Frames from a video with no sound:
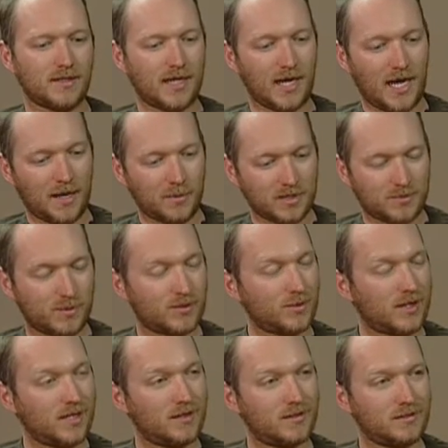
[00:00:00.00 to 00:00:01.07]
the dynamics
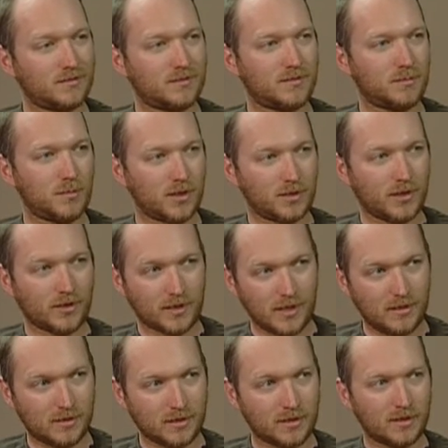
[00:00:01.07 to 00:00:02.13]
between mule deer and
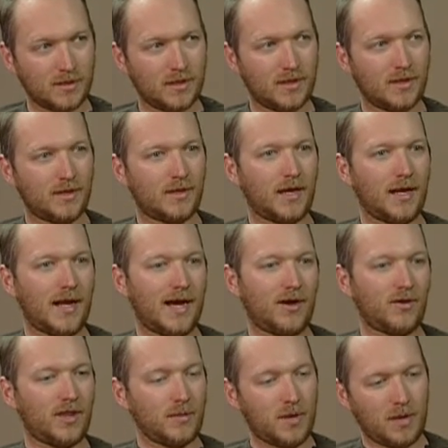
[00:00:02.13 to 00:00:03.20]
elk and
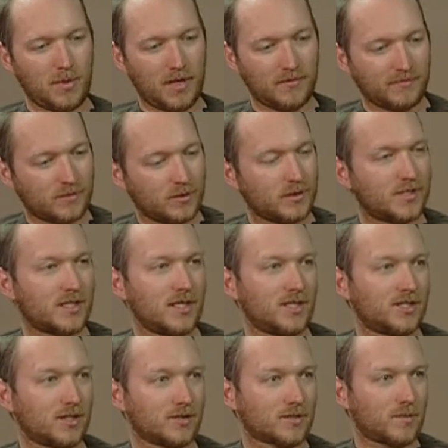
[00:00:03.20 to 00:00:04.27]
how they may be influencing
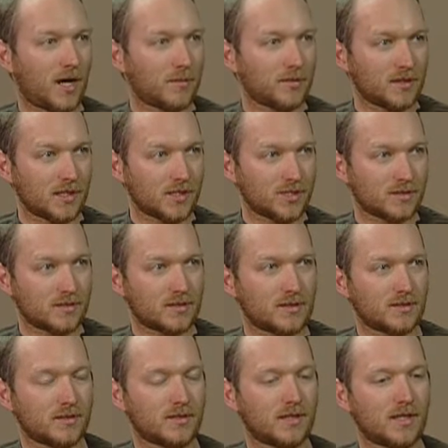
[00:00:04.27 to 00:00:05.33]
each other's populations.
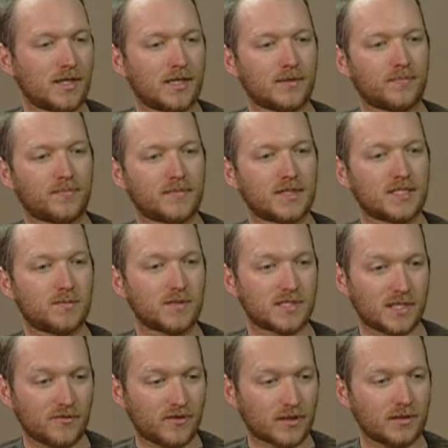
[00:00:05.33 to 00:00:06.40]

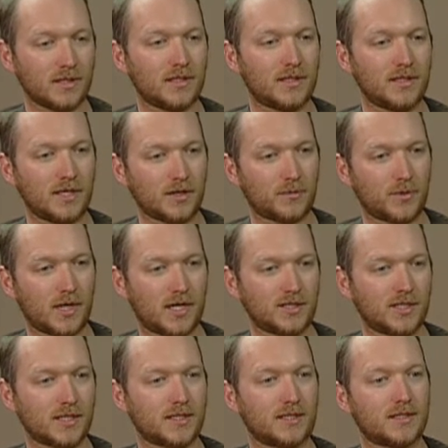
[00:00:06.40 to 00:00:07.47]
Specifically, the Deer
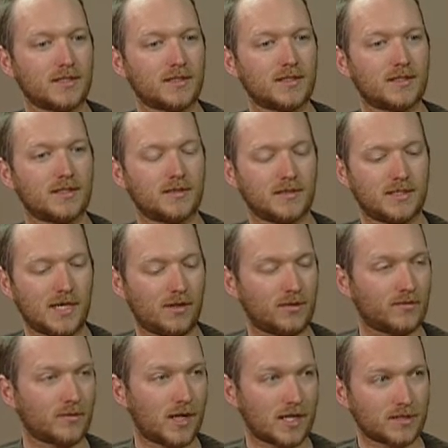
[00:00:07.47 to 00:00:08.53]
Project is south
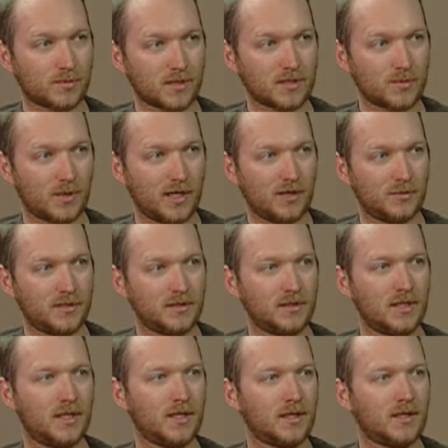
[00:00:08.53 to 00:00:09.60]
of Rock Springs, Wyoming,
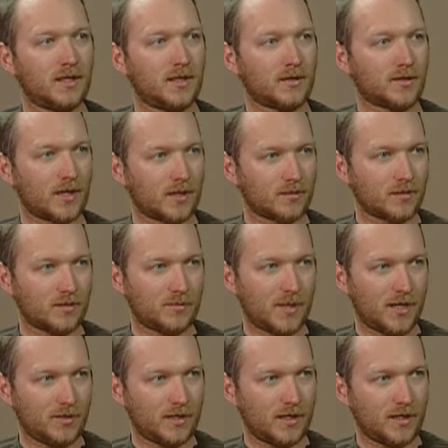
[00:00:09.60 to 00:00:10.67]
in the greater Little
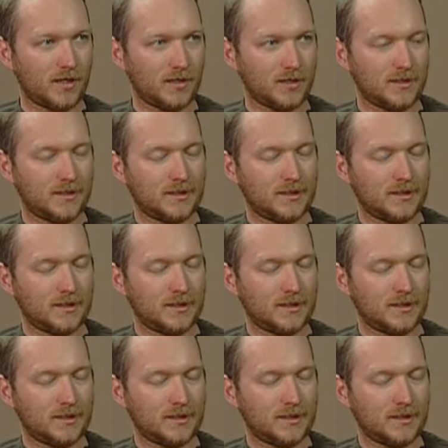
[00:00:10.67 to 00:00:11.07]
Mountain area.